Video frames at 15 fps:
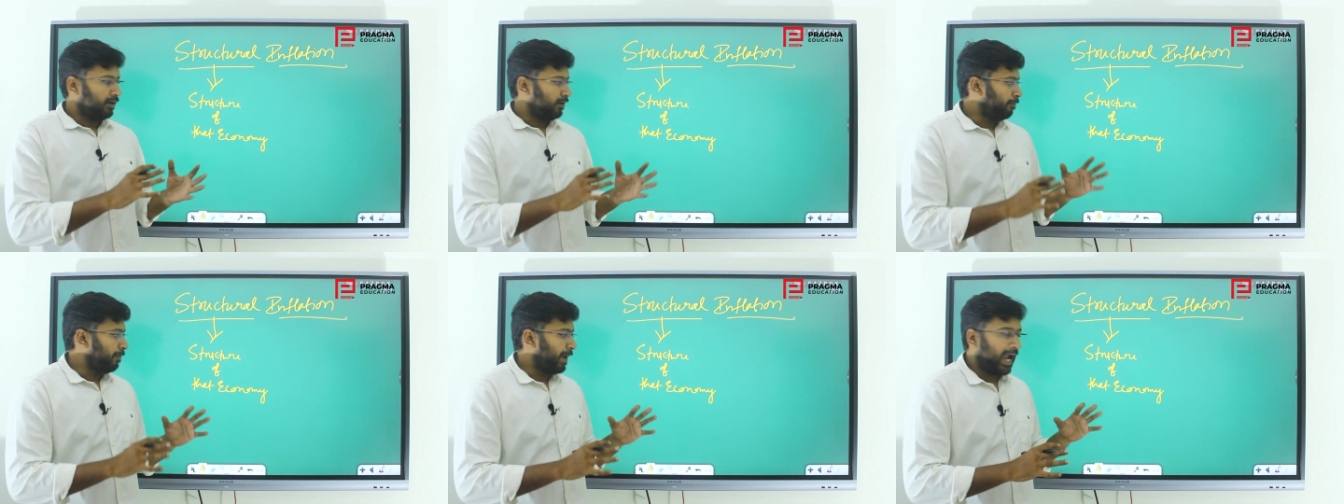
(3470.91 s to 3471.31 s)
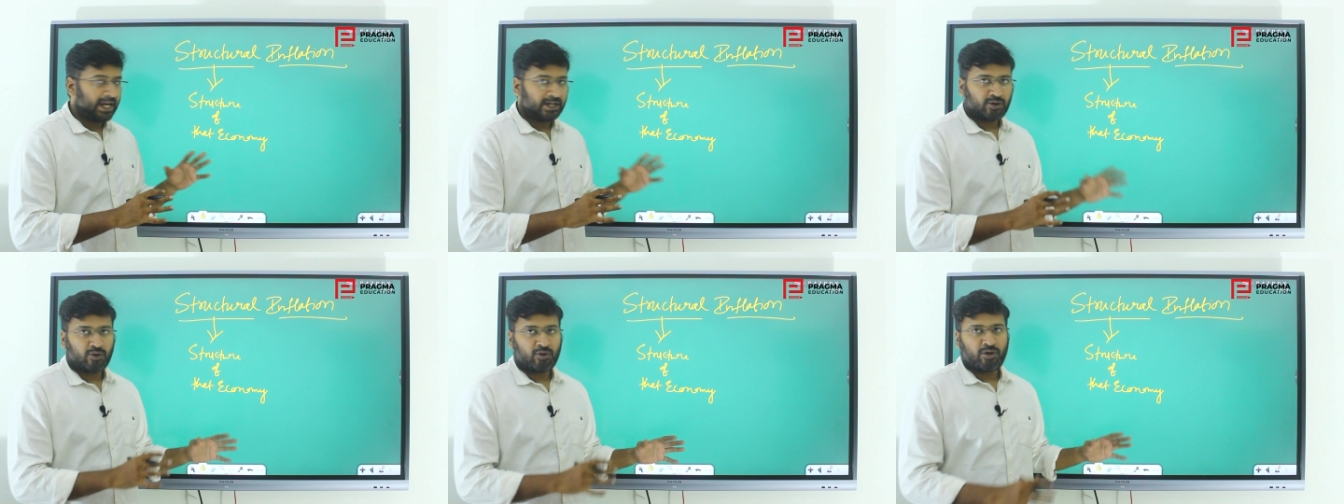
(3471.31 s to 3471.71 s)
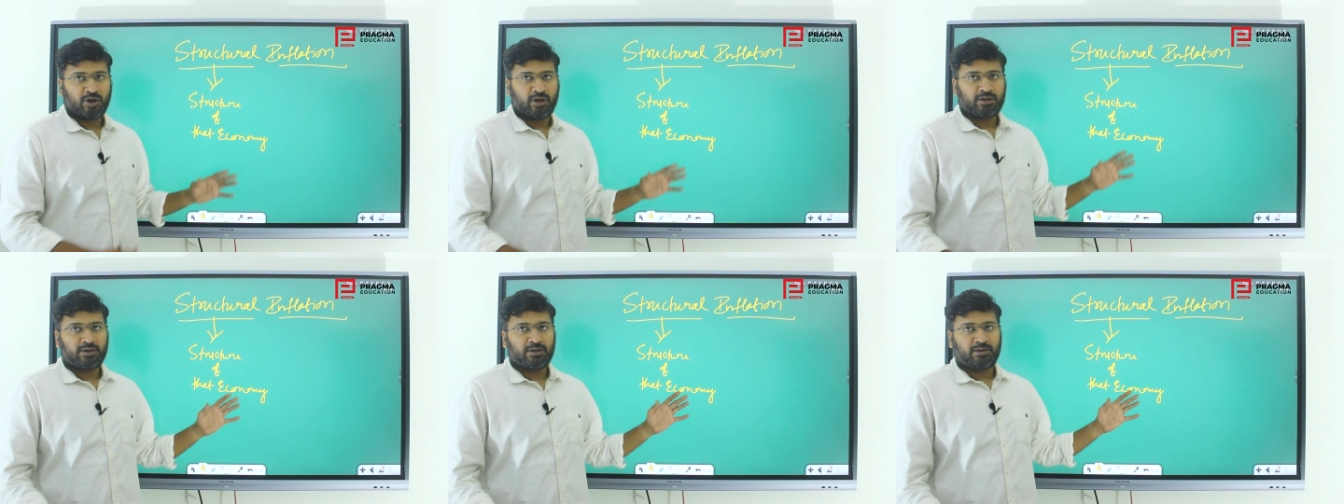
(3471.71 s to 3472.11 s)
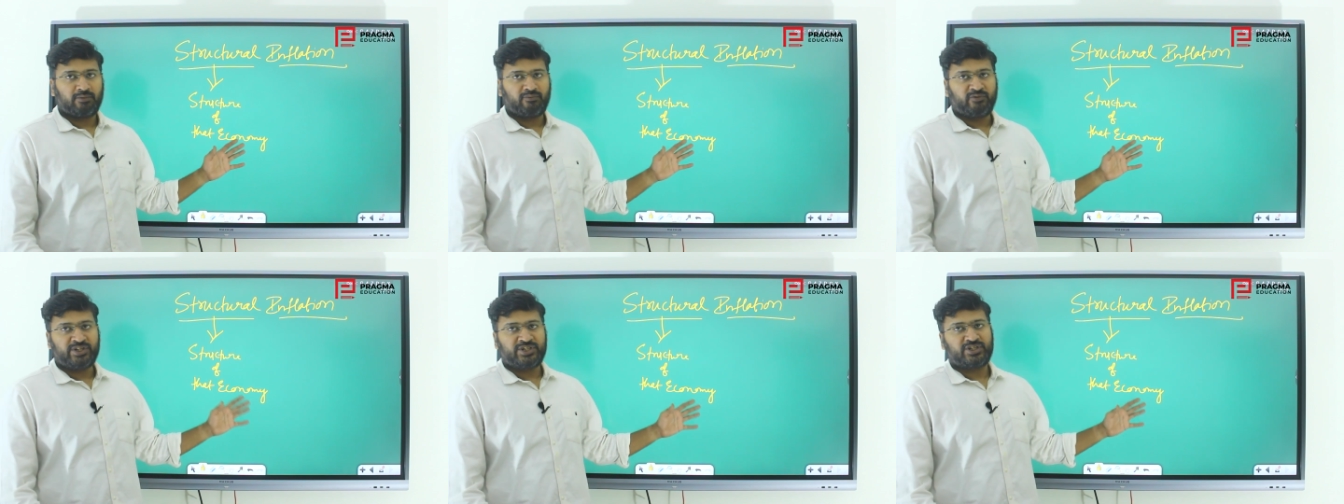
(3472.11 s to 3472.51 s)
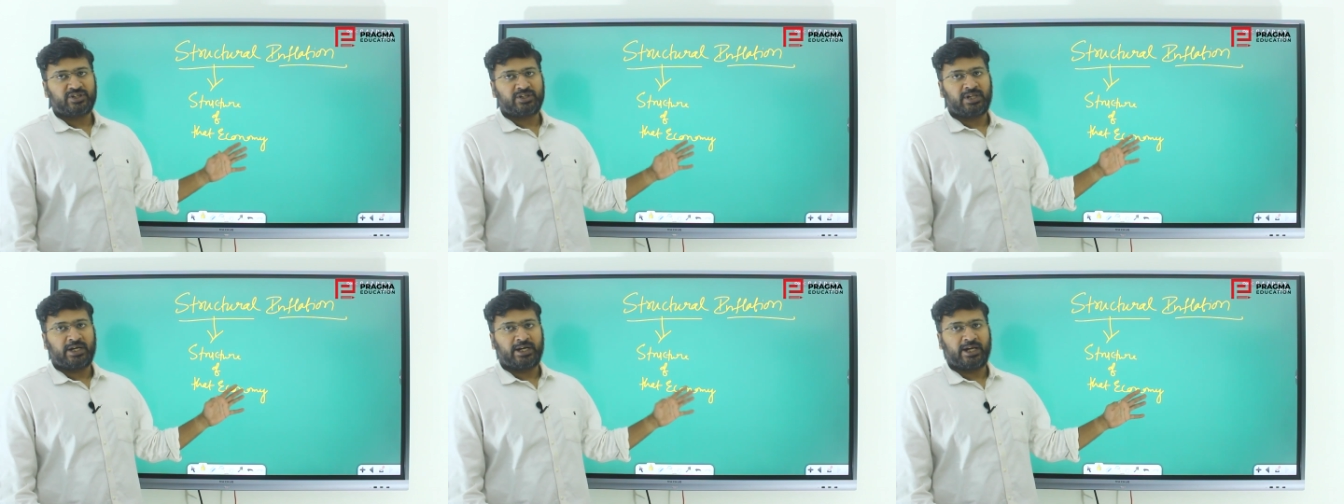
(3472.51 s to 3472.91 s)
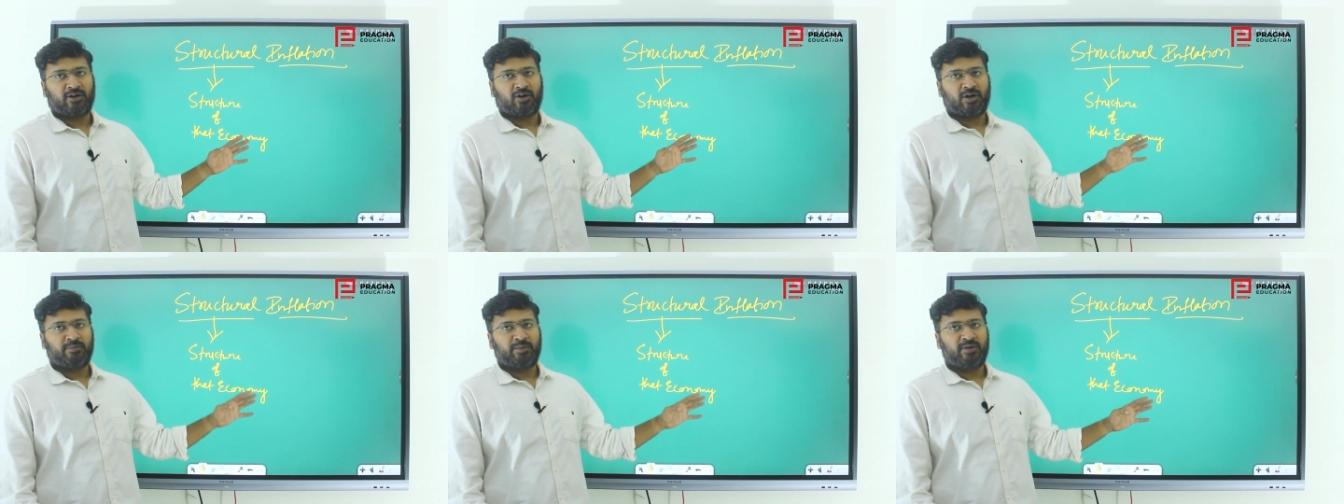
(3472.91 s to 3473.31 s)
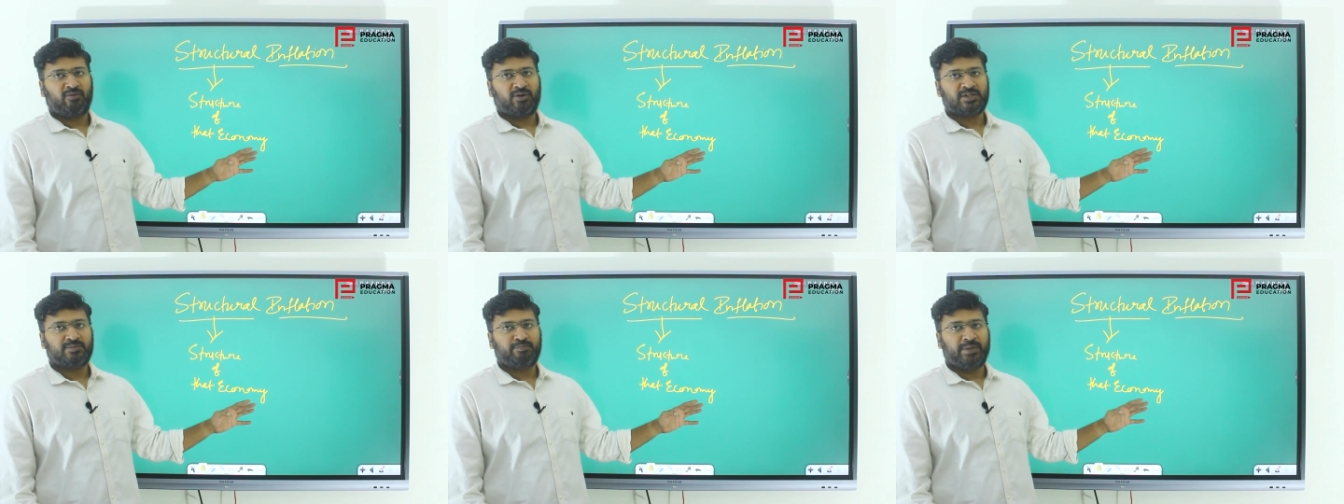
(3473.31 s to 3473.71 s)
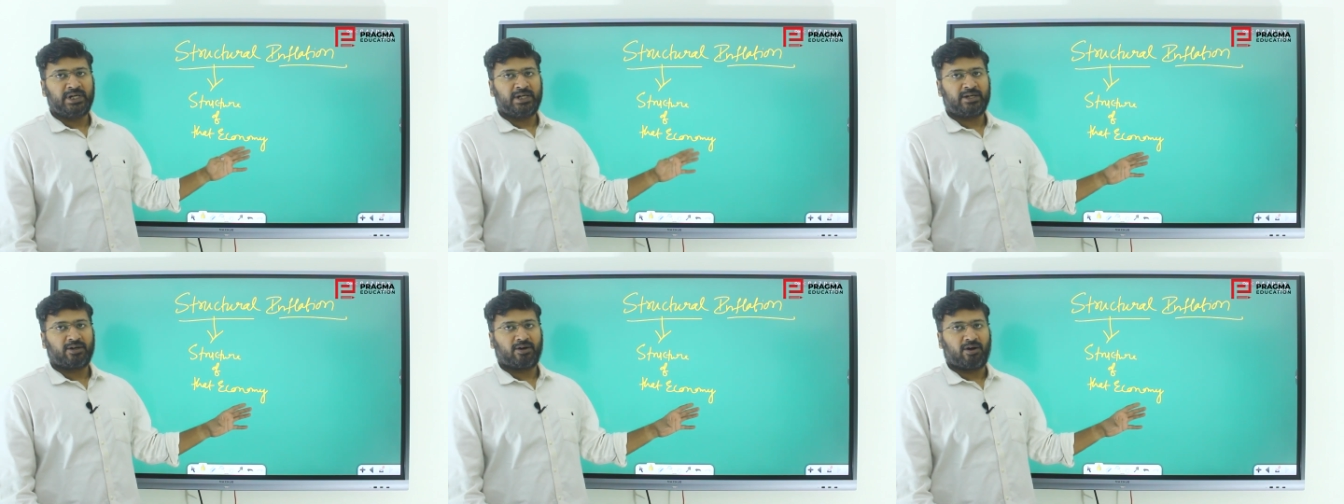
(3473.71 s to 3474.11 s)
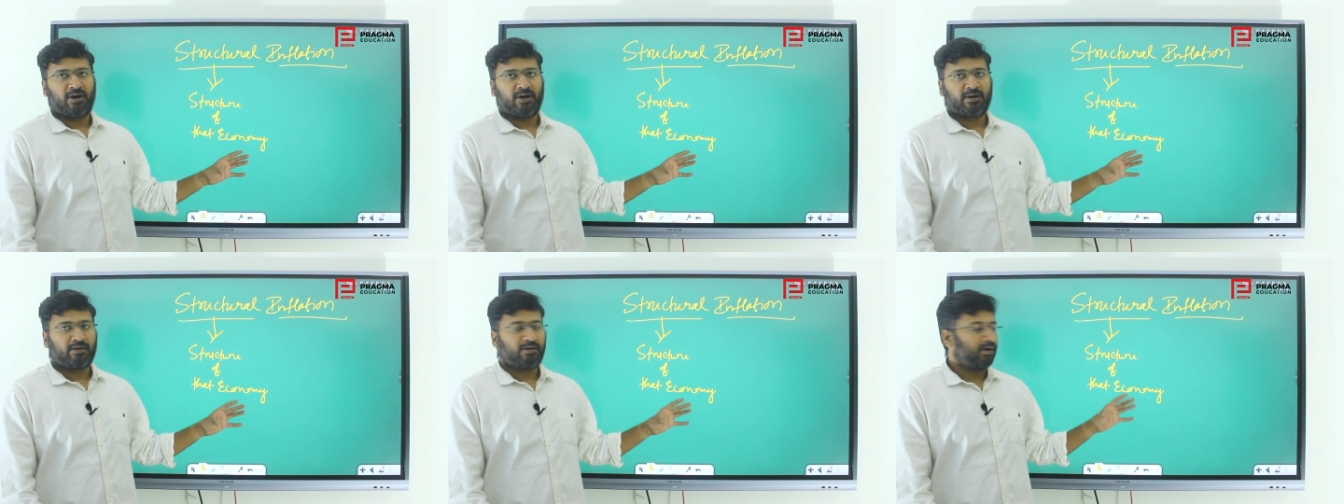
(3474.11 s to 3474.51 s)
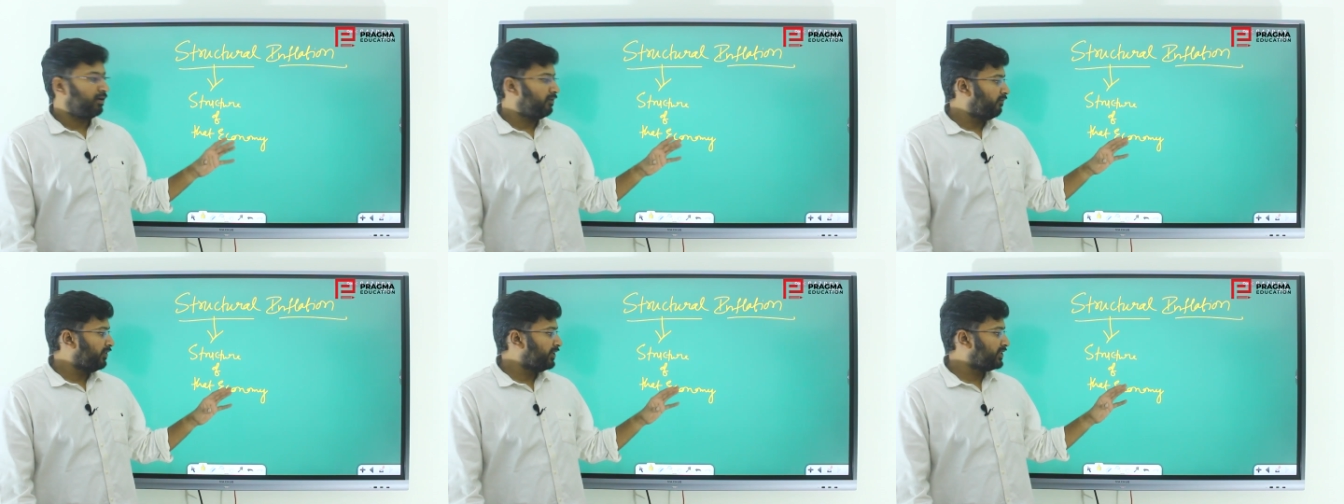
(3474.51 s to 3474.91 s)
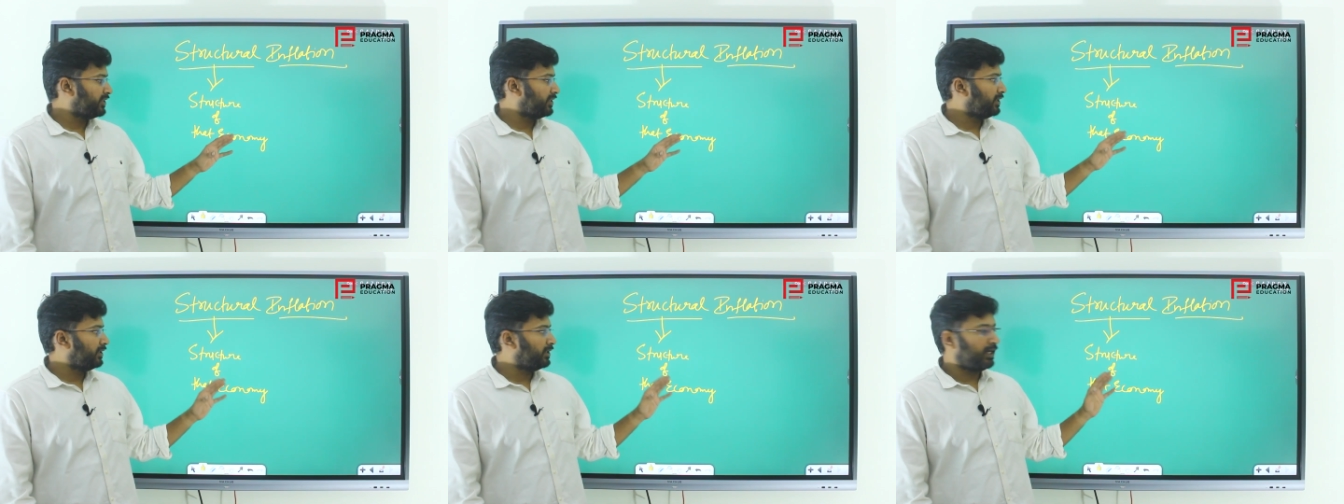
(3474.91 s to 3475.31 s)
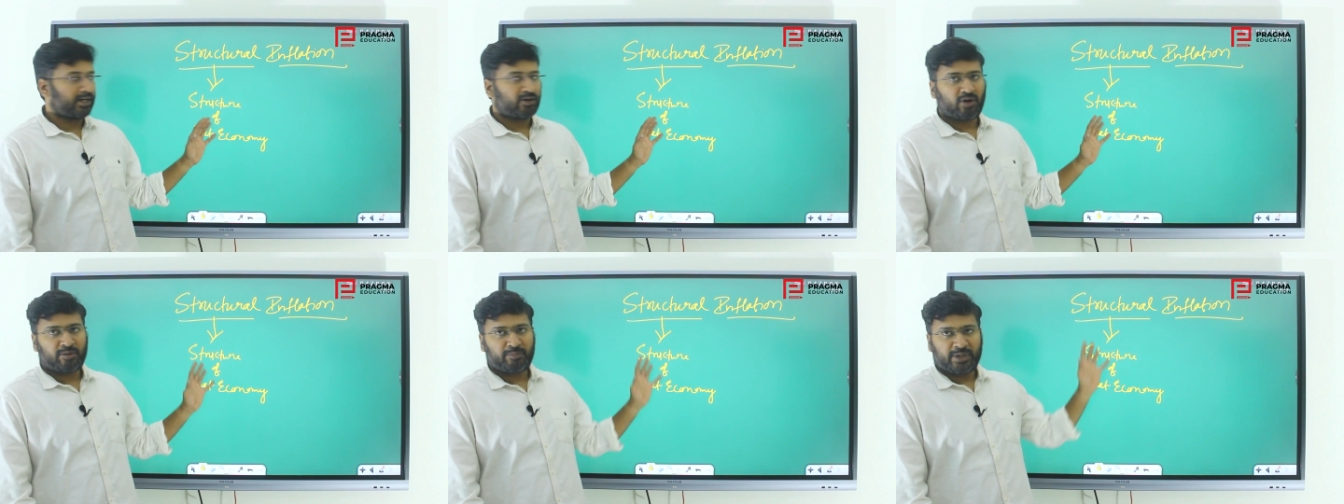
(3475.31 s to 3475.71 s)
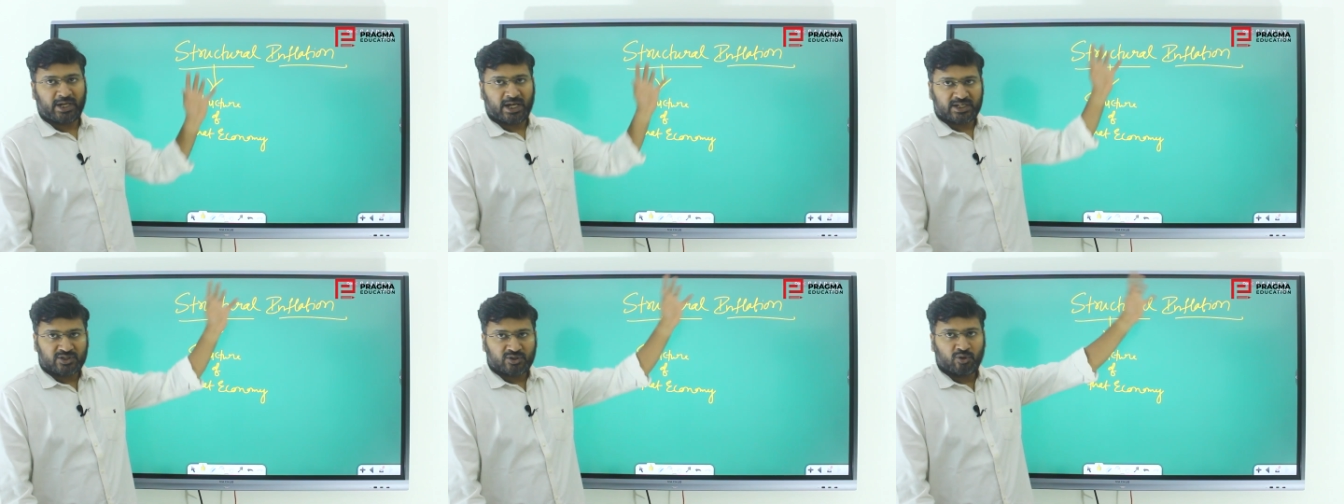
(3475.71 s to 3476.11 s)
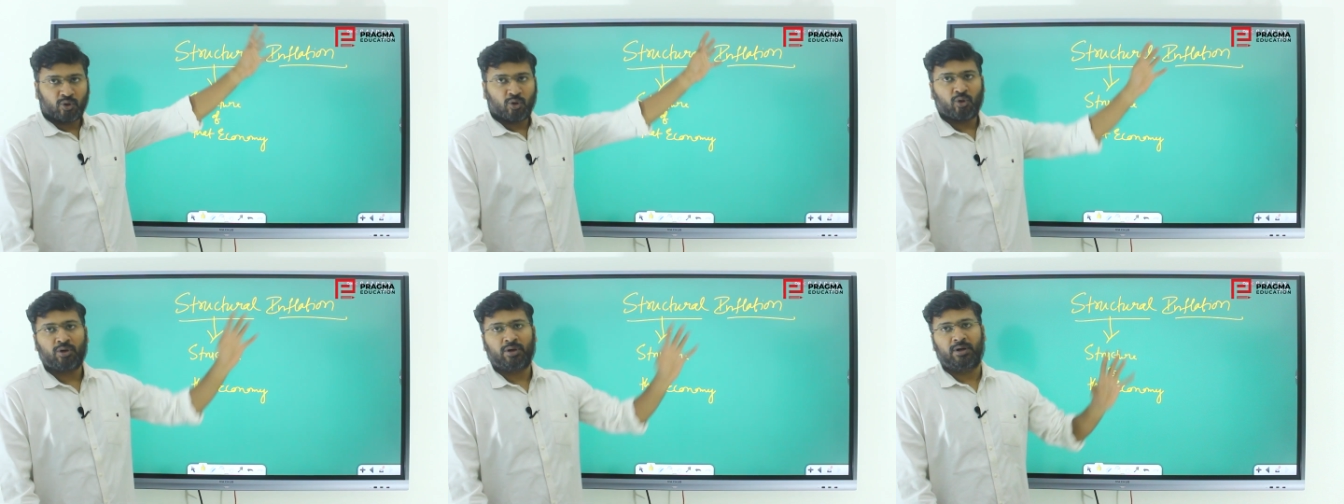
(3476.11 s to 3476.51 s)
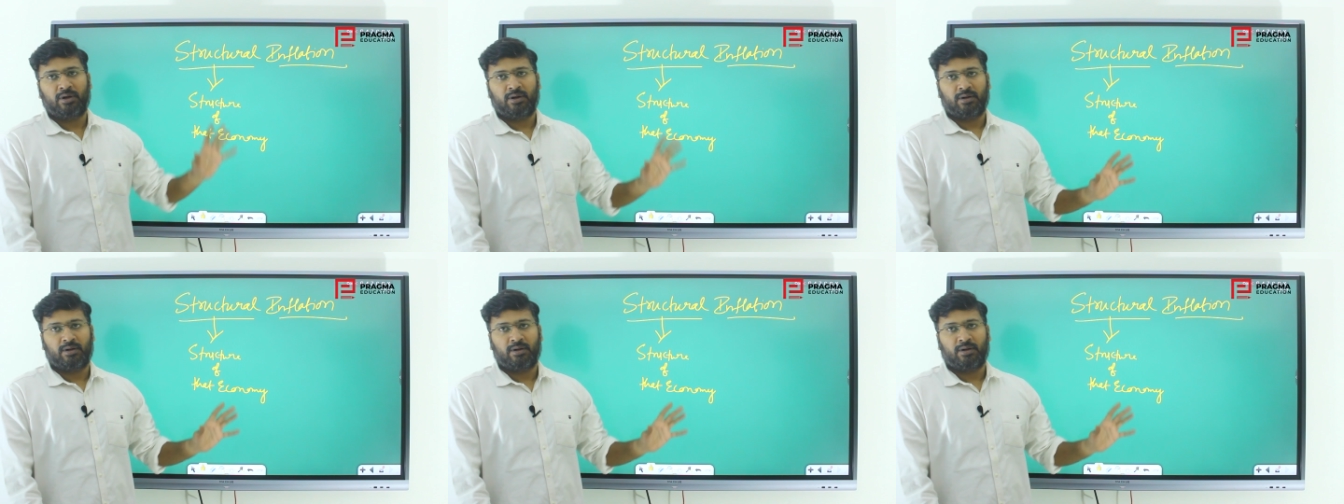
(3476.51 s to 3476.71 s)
background on which that economy was built or on which the economy has grown.